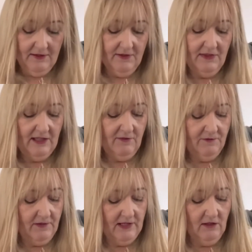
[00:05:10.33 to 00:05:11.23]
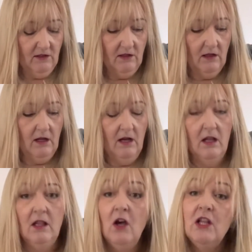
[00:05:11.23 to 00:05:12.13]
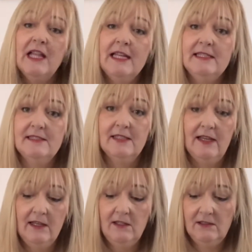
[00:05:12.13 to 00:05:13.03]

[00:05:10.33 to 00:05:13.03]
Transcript: they feel a lot lighter,